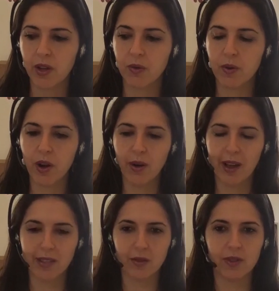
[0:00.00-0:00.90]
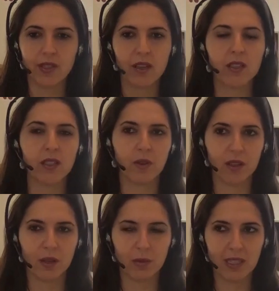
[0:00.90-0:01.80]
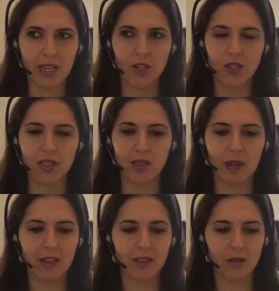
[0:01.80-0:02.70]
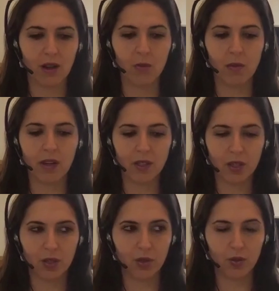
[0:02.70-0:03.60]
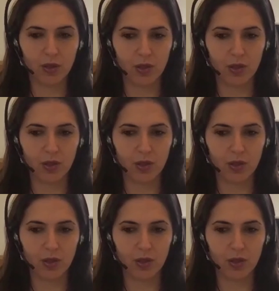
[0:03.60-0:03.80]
grow as a result of our limitations because they're not meant to